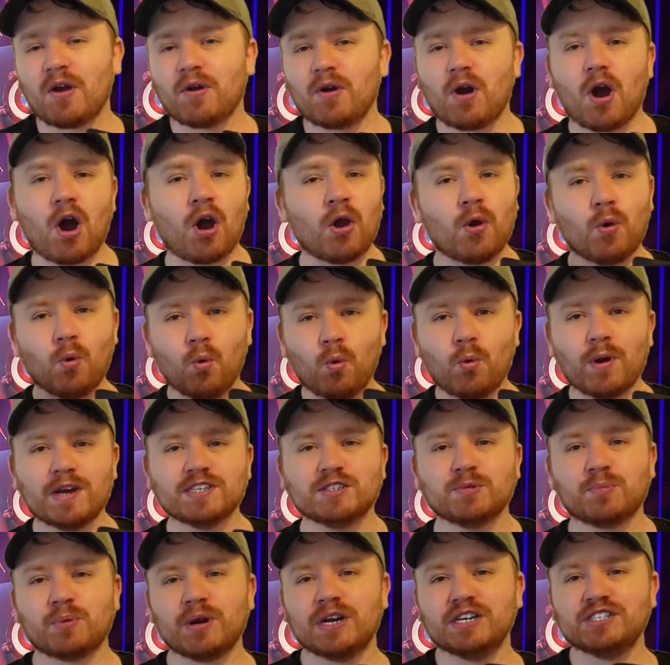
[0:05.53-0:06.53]
I always
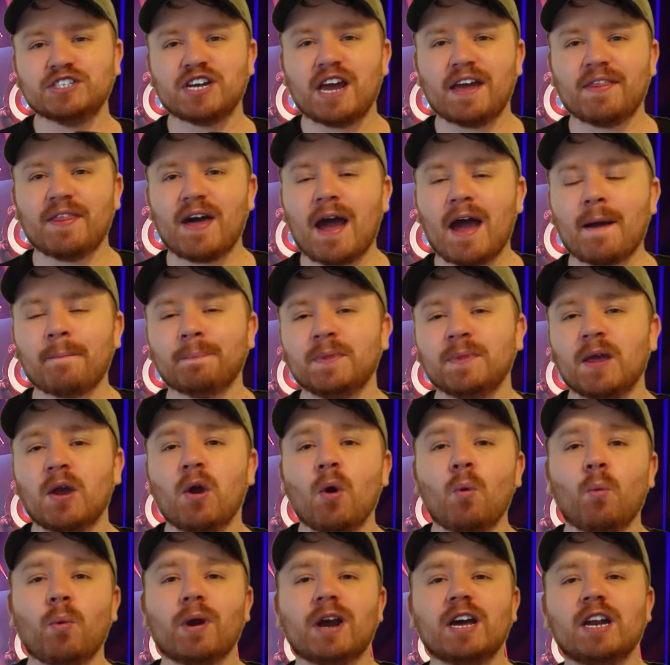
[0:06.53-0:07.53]
appreciate that. We're
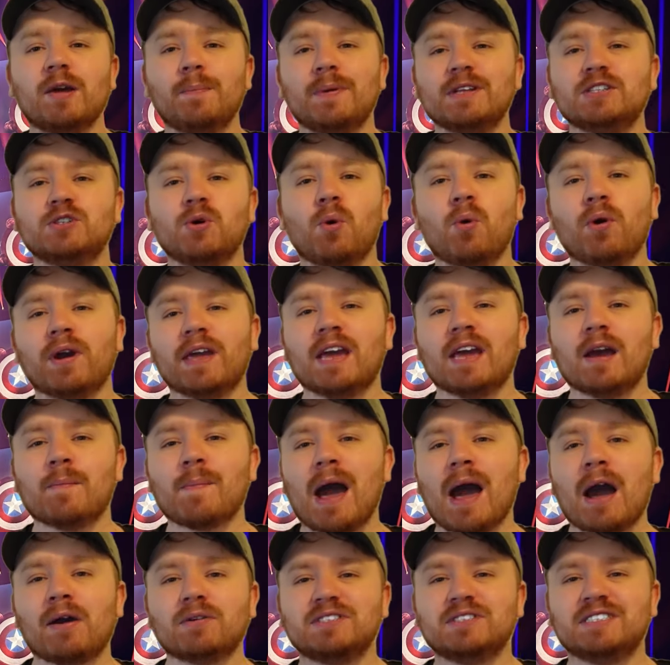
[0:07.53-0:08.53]
going to be talking
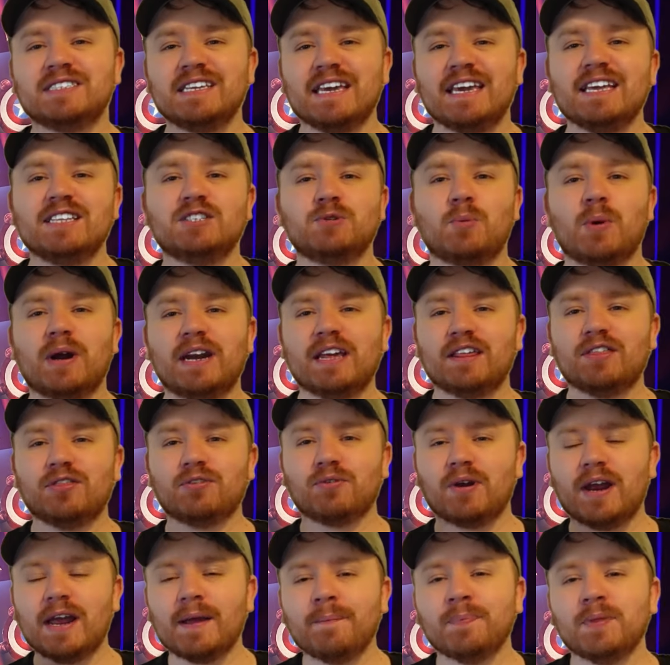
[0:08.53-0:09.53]
about D23,
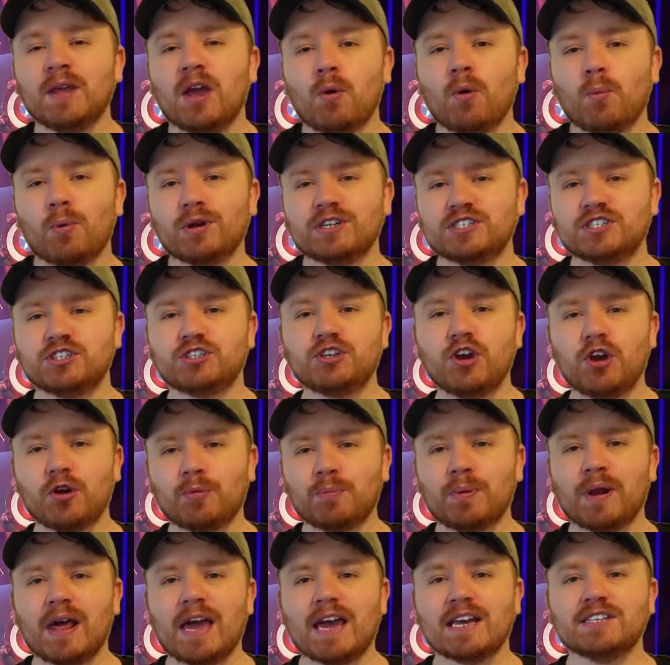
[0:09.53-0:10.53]
which took
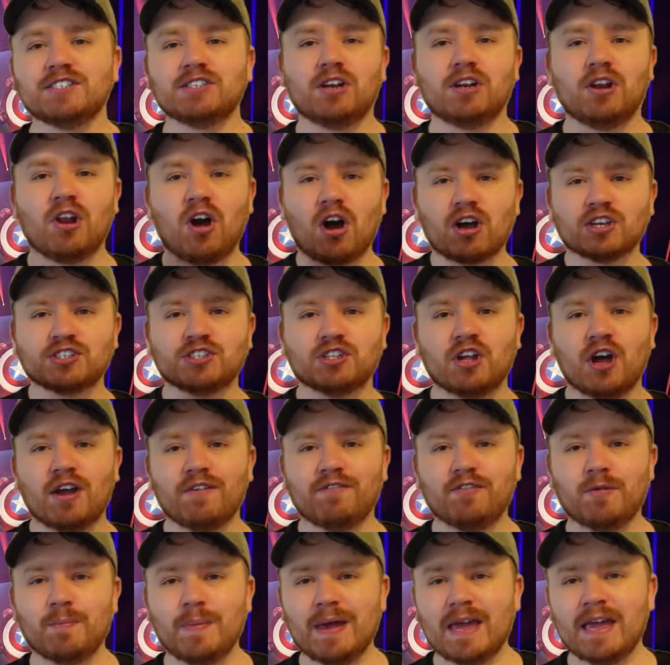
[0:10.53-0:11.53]
place last night for
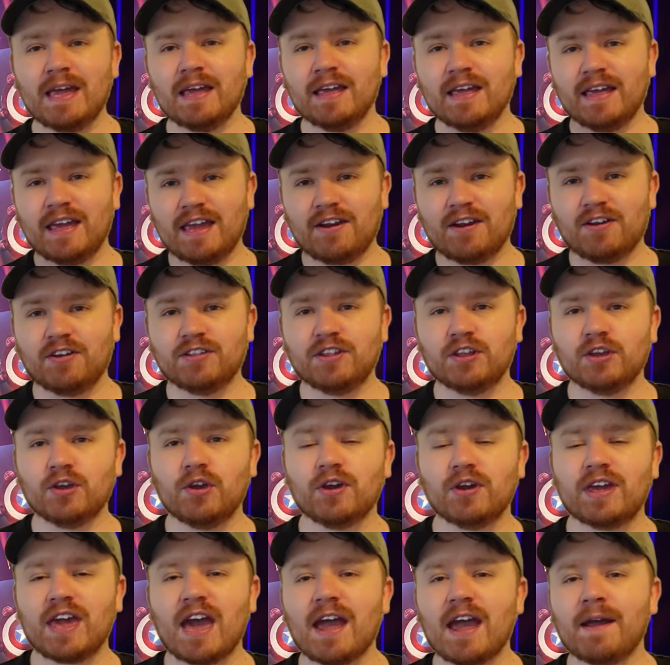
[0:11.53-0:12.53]
me here in the
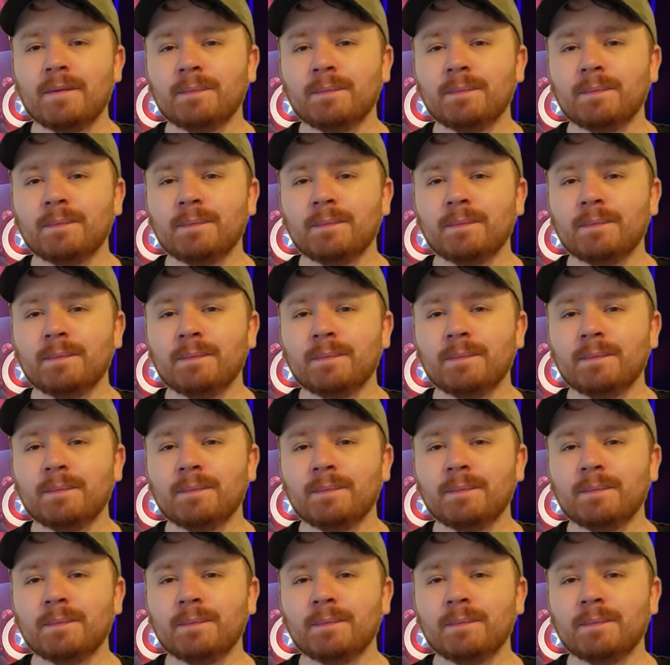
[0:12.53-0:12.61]
UK,